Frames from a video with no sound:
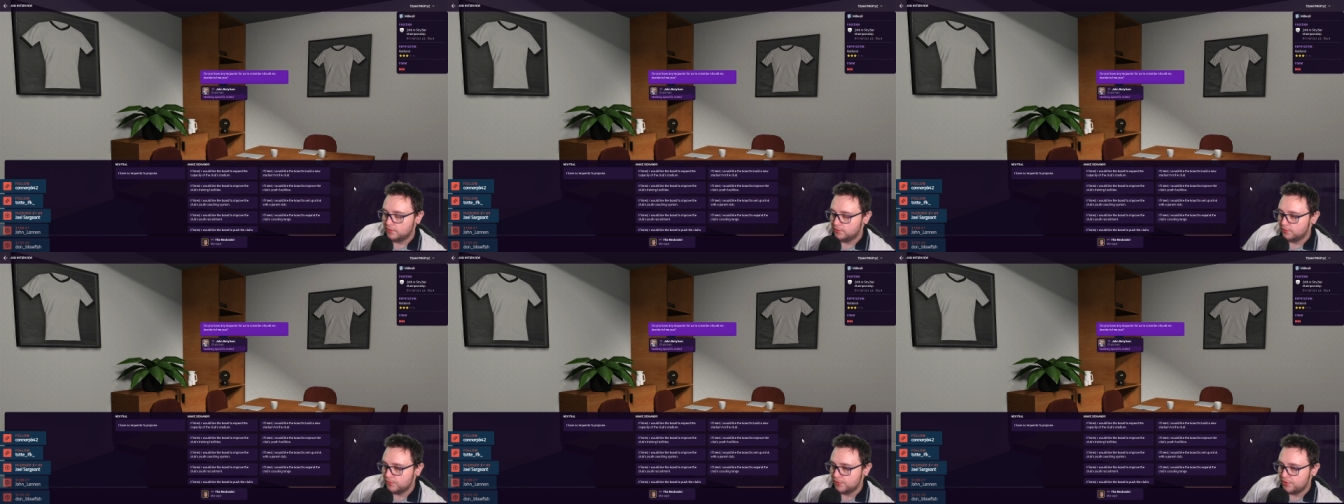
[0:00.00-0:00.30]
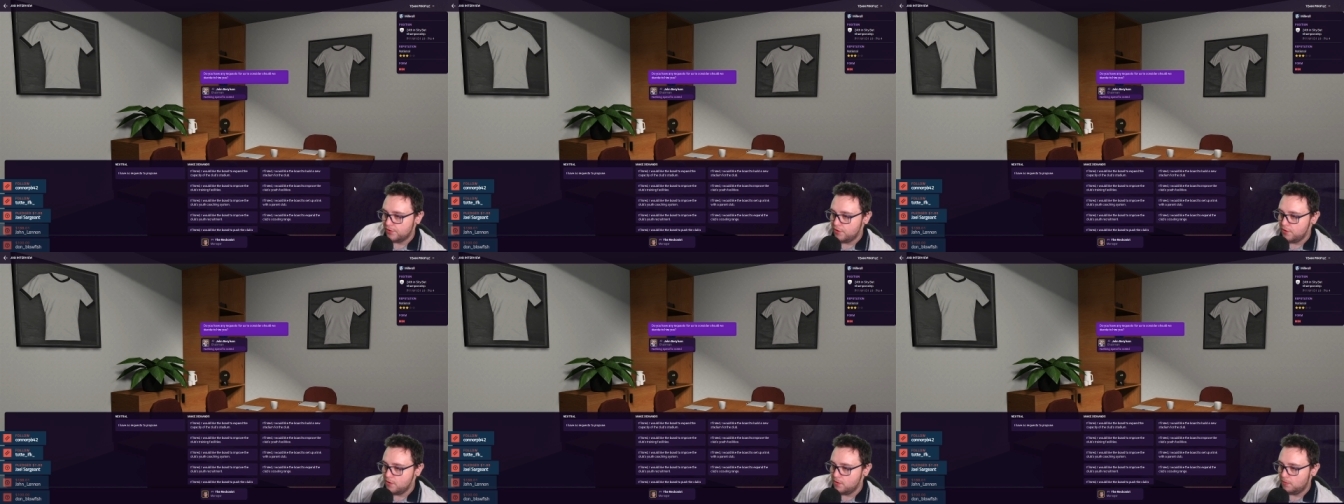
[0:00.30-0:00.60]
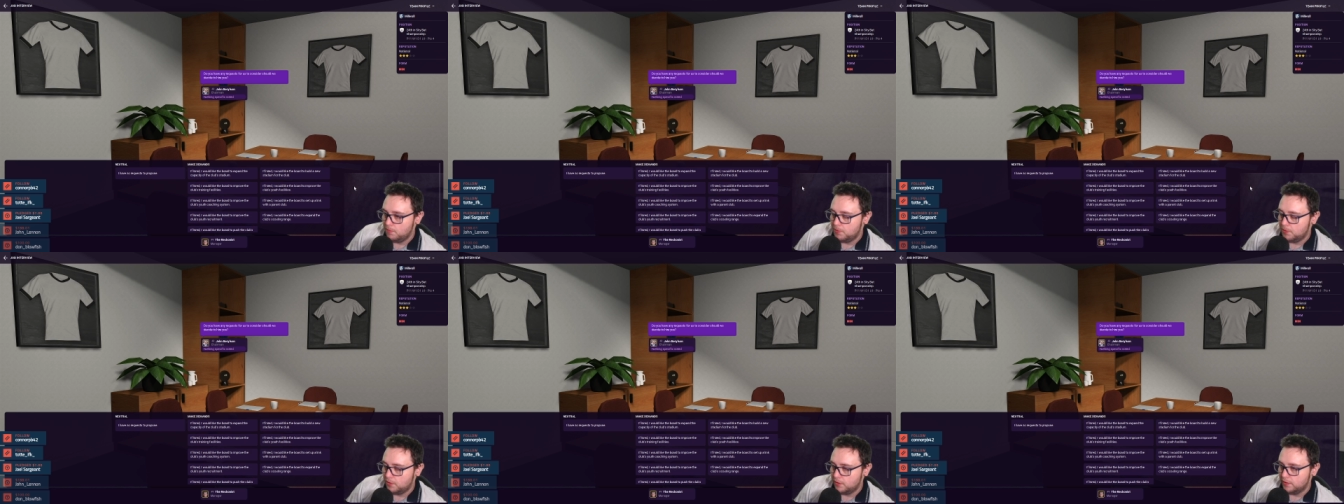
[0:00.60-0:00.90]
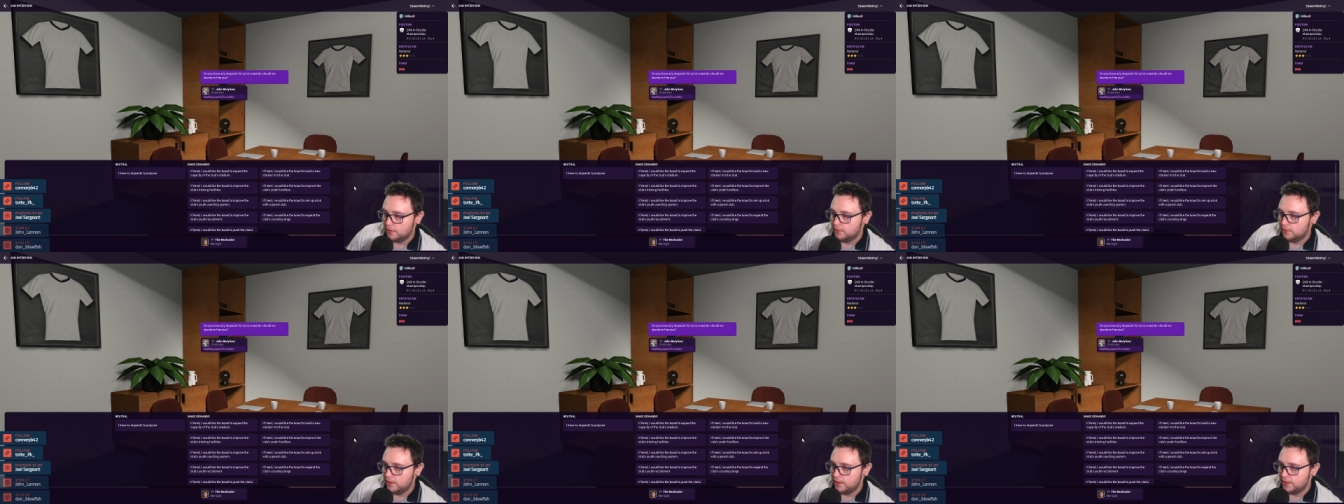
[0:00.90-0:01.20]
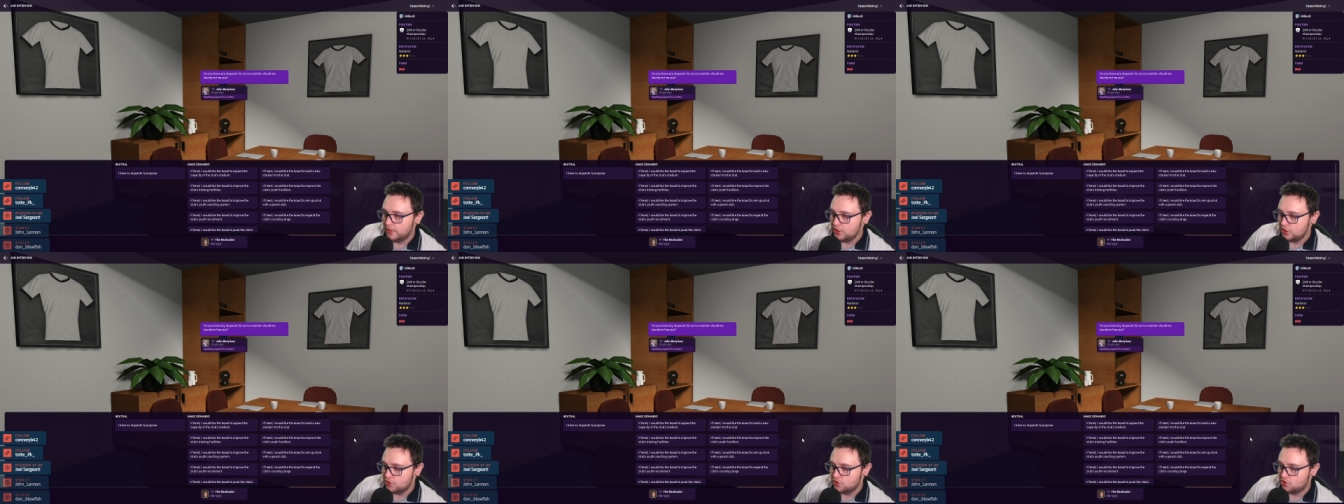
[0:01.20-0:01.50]
There is no point.
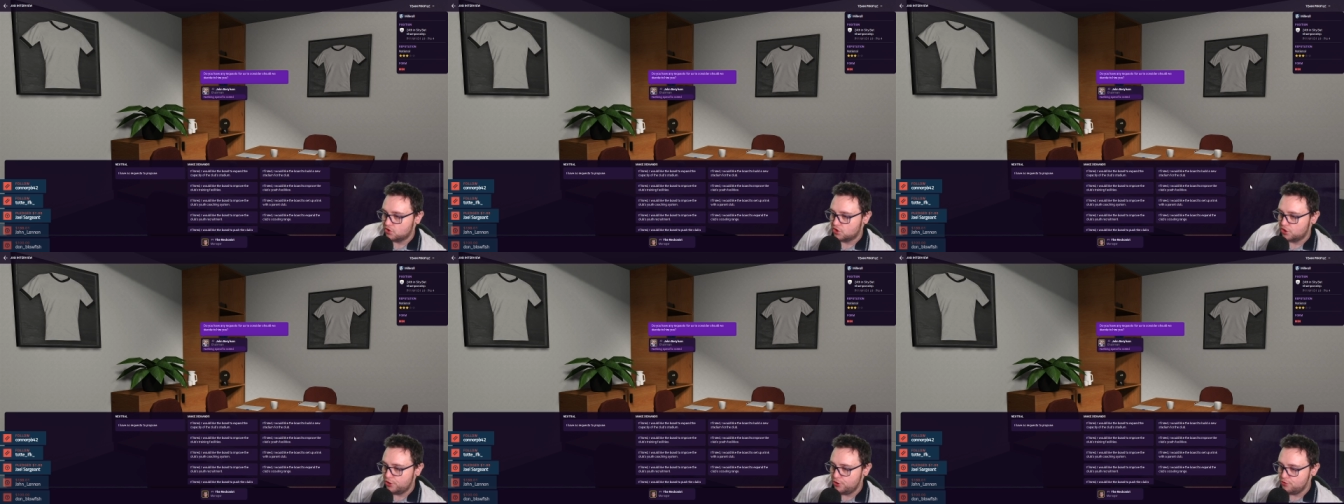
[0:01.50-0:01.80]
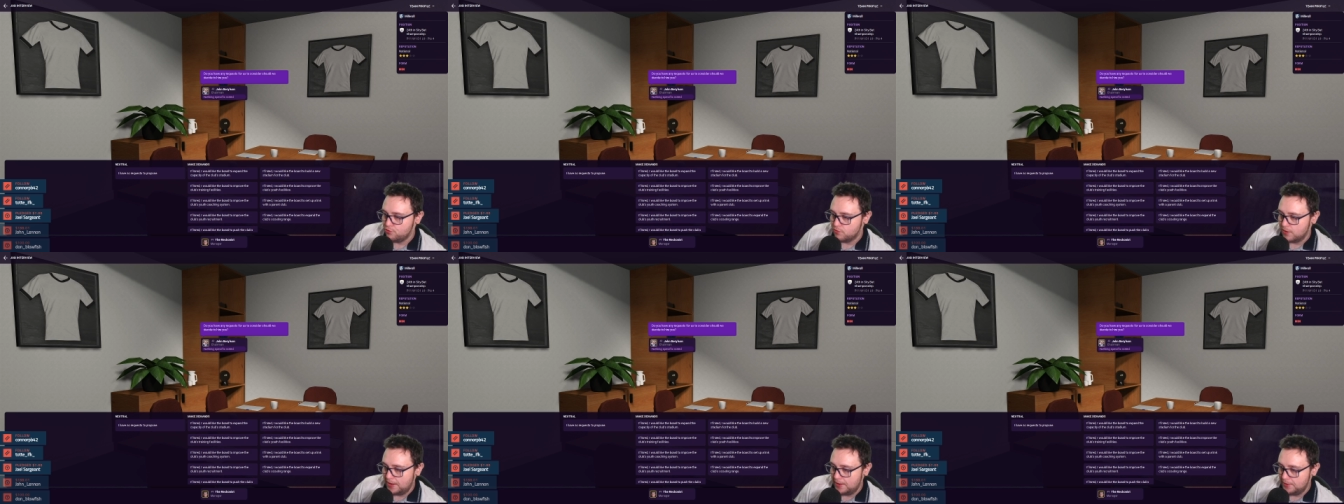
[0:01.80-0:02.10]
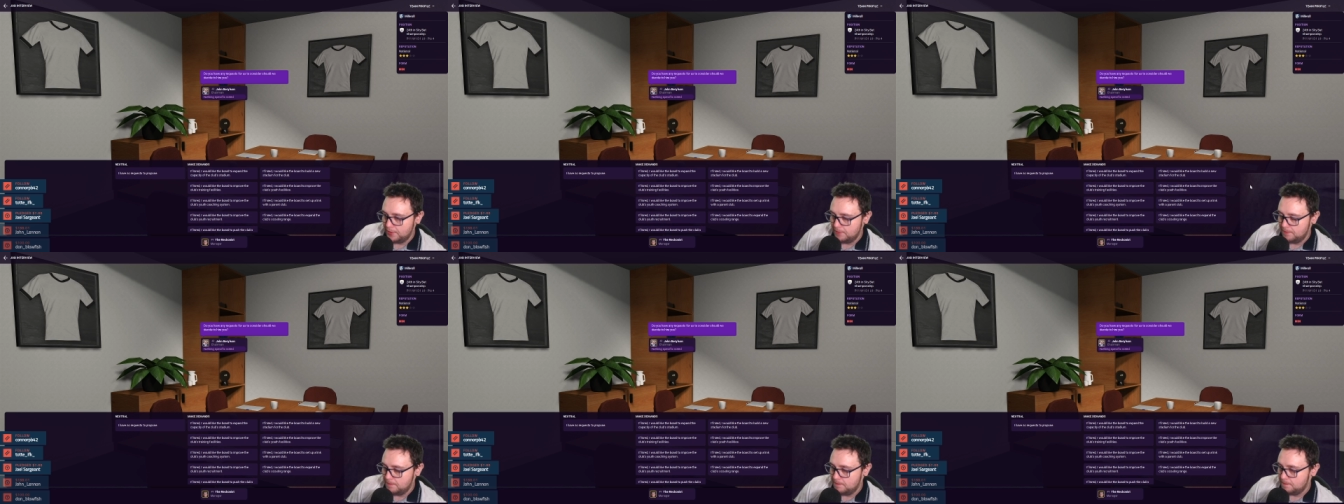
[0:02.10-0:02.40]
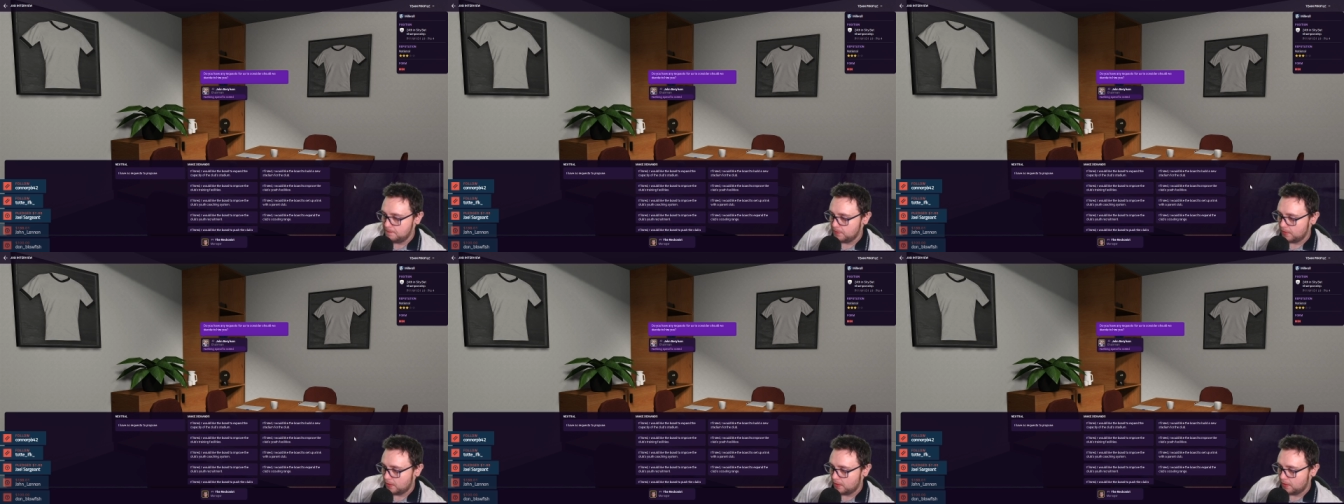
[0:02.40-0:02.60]
It is too random.